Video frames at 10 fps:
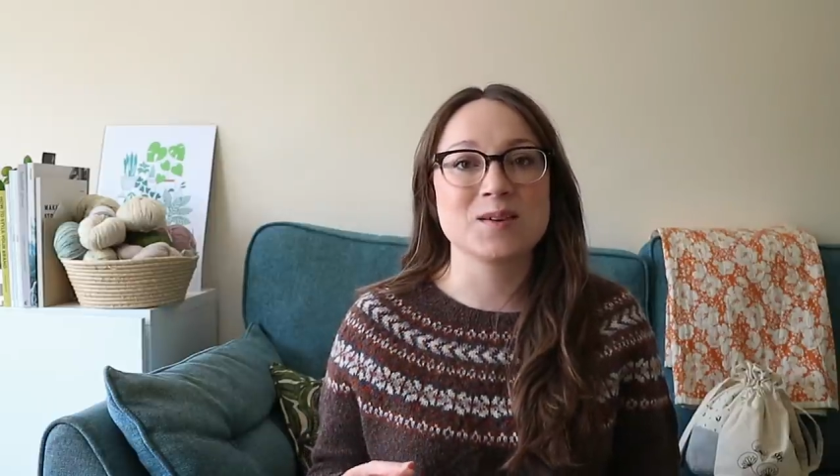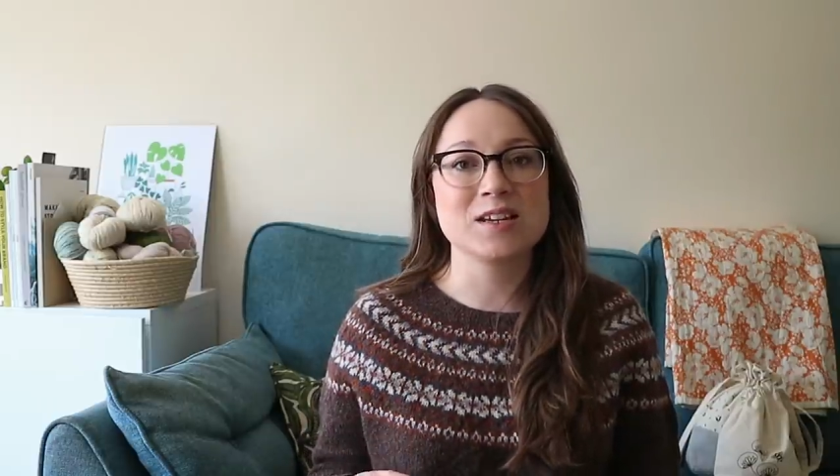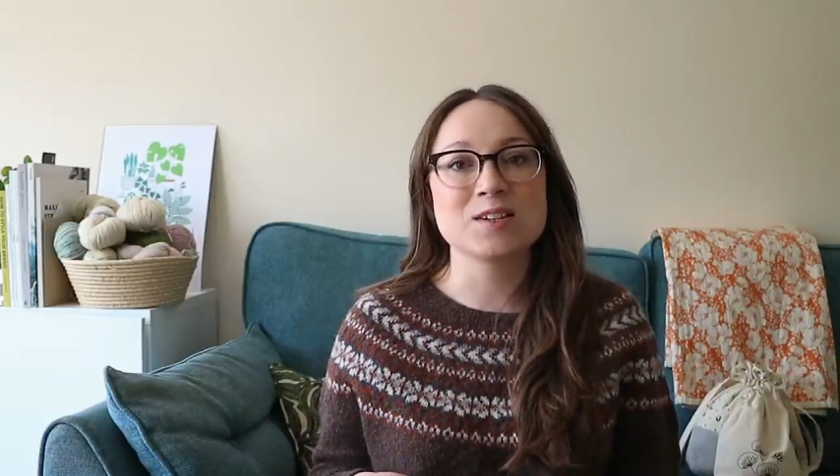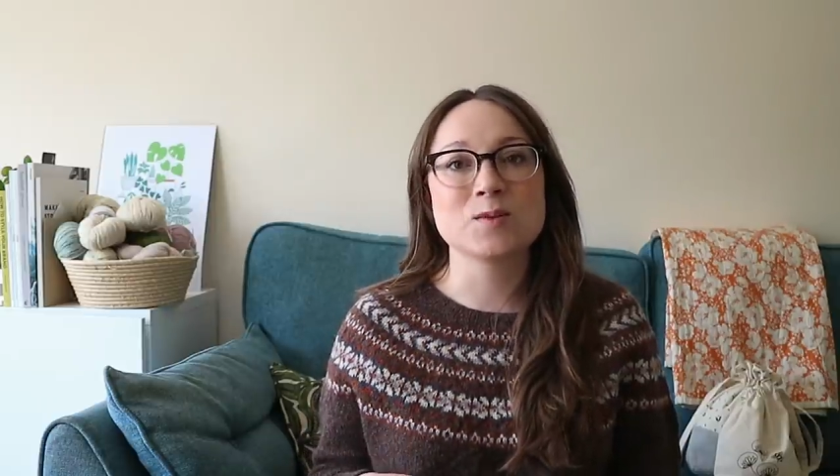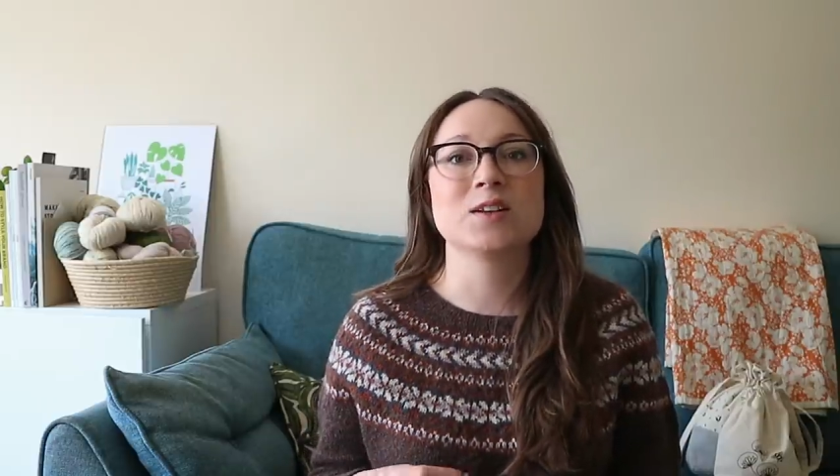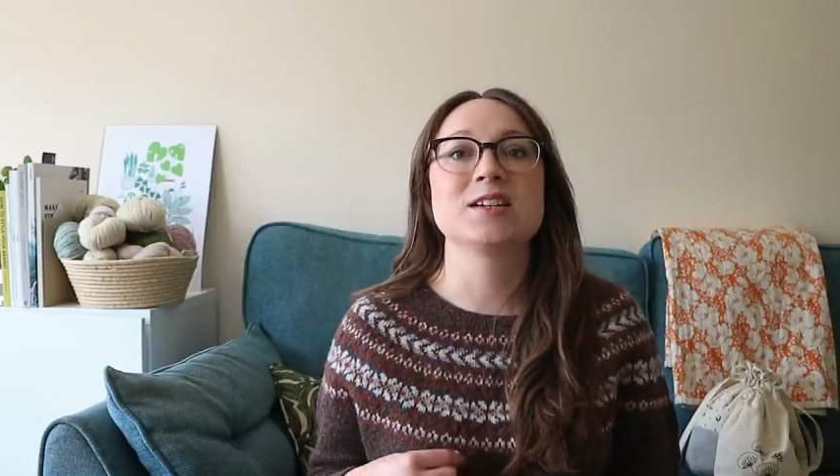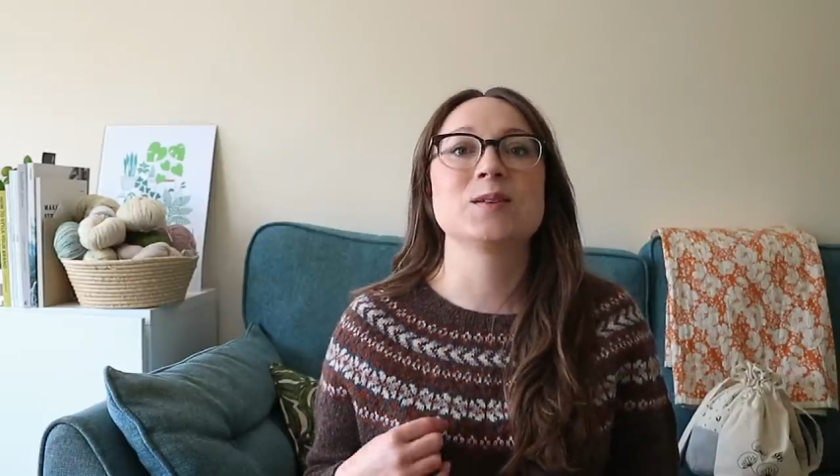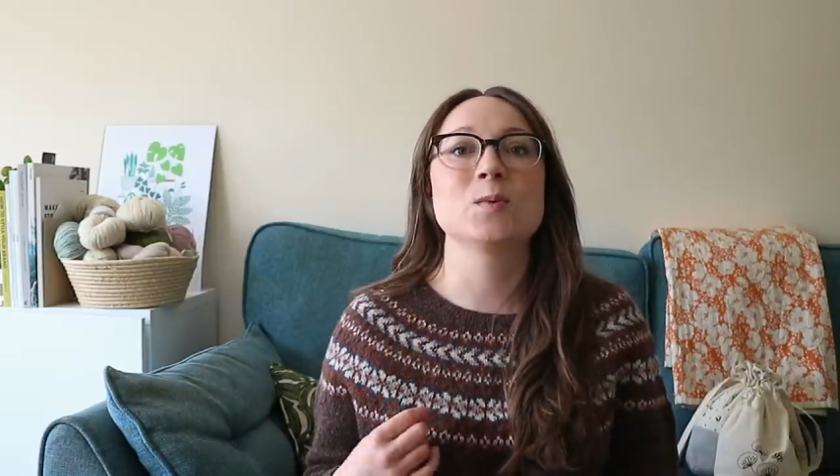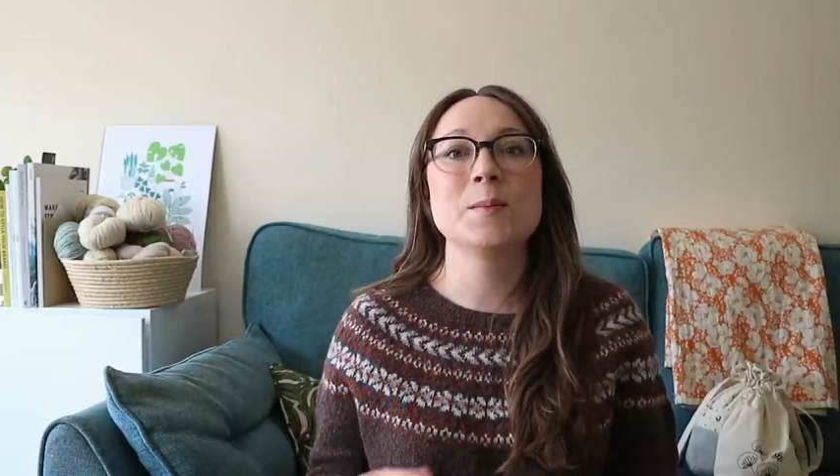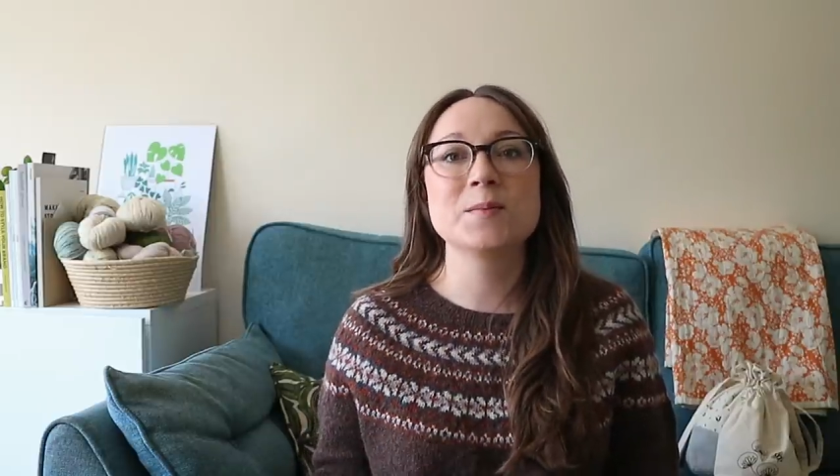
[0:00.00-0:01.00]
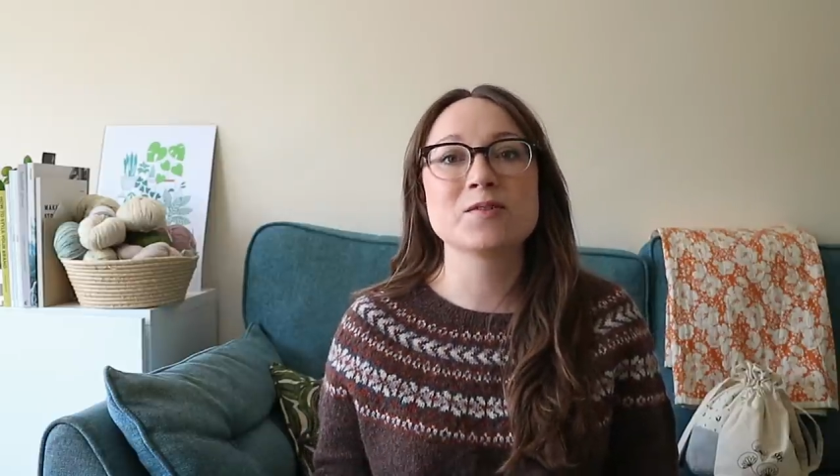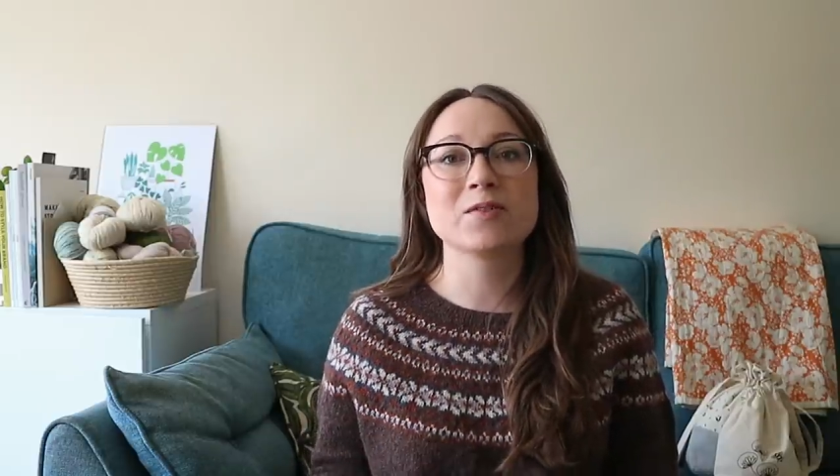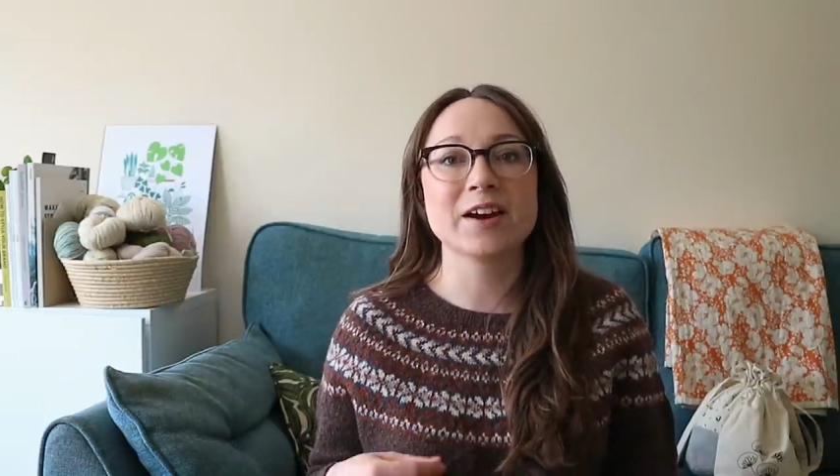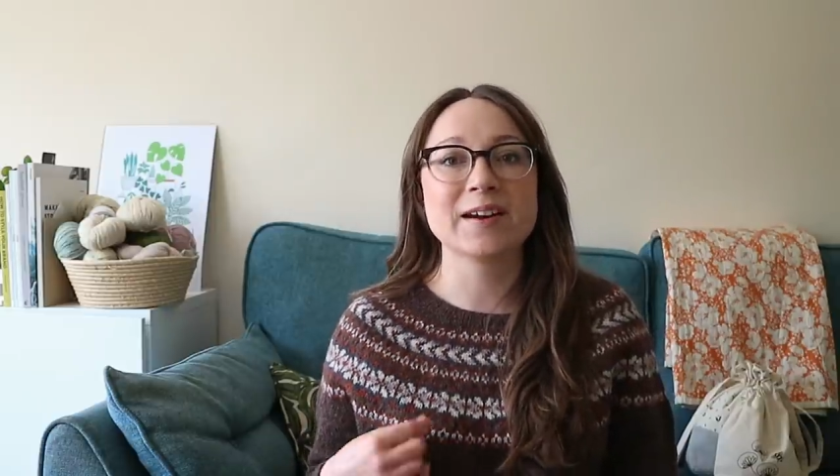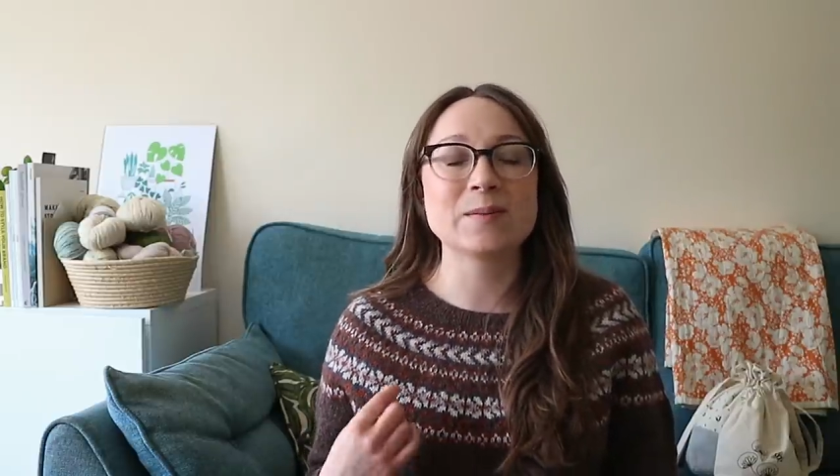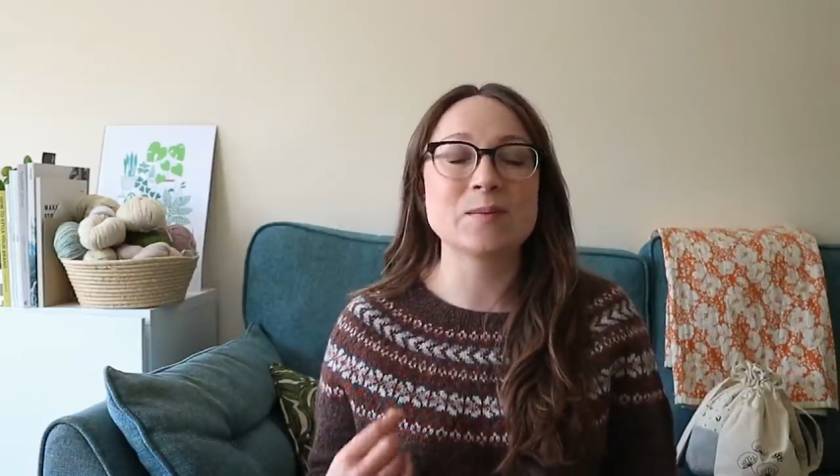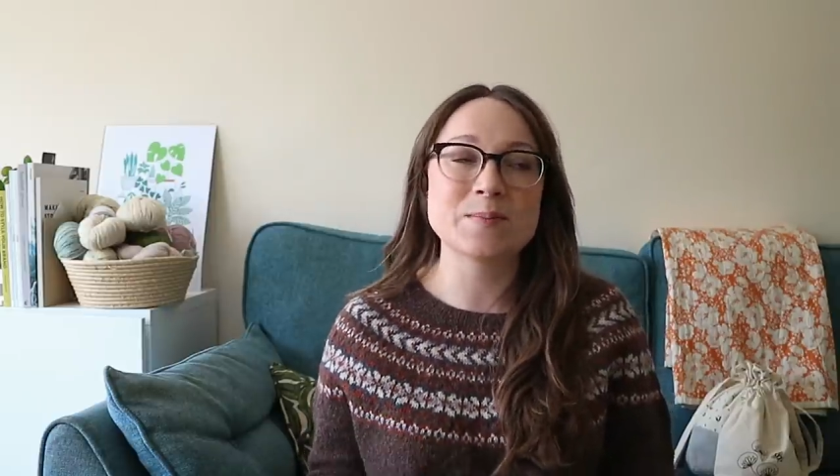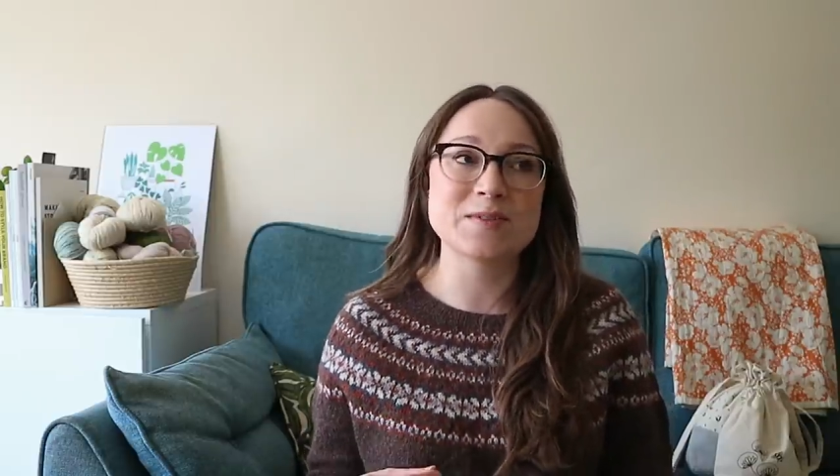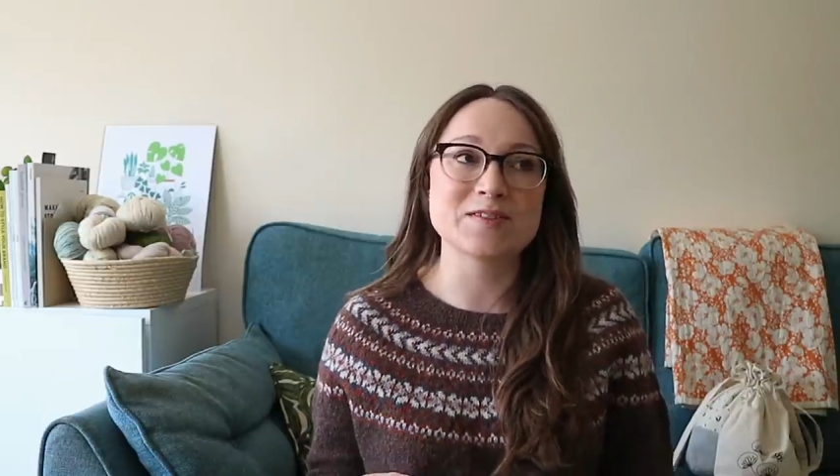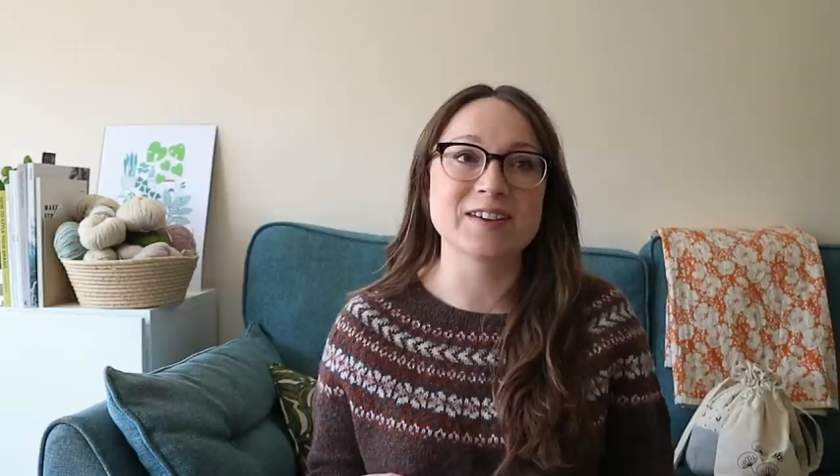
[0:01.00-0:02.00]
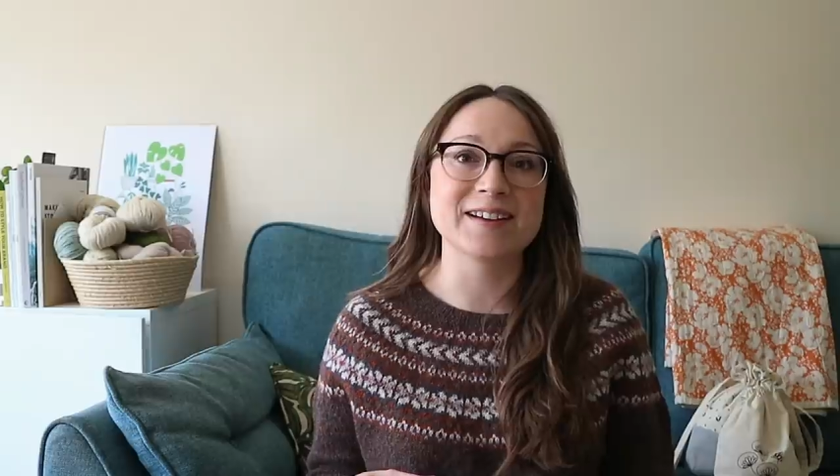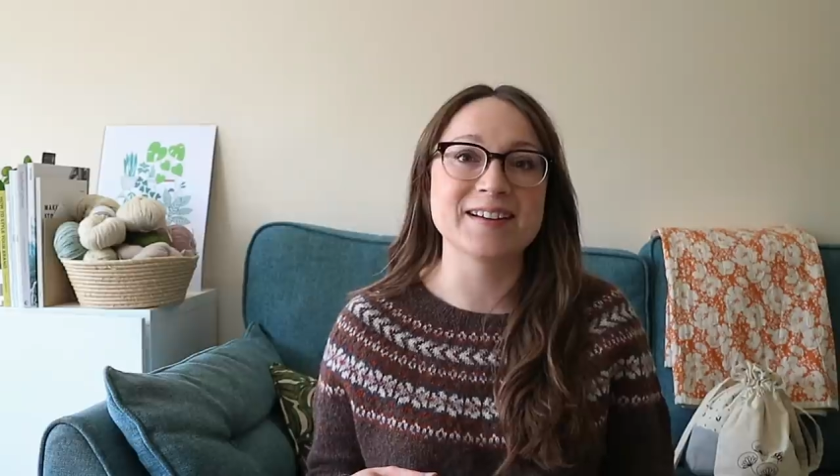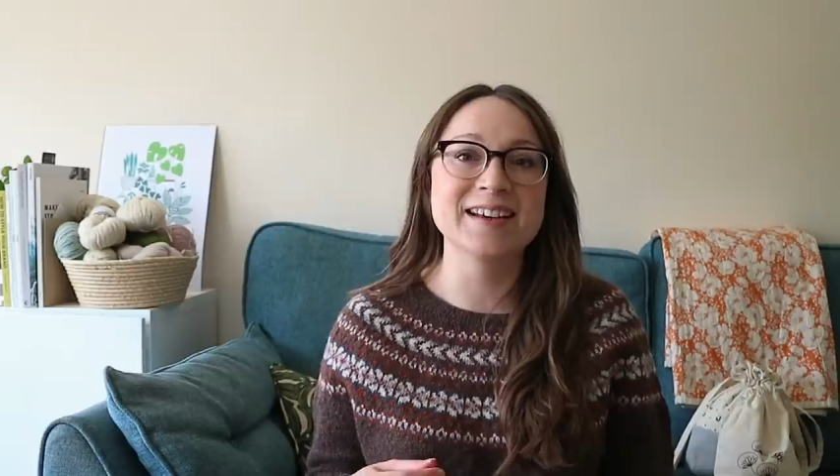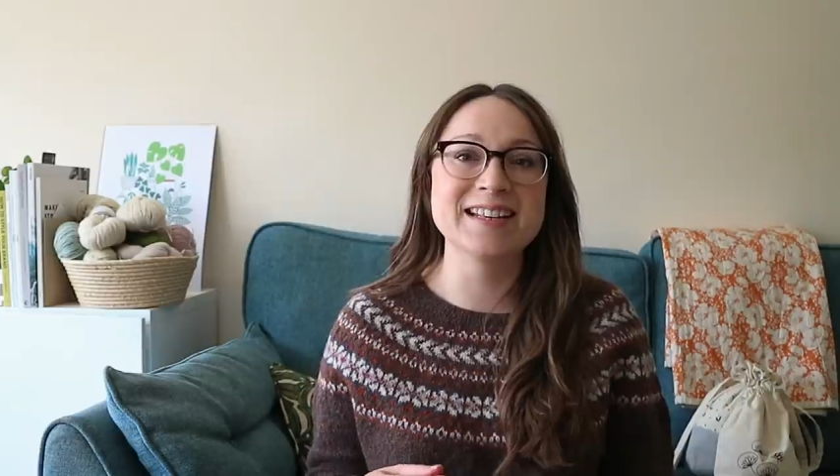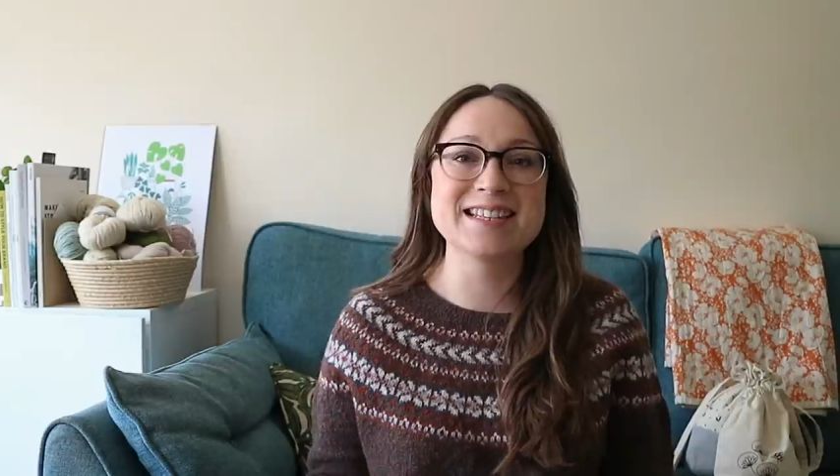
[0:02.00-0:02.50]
where you just want to do one more row, one more row.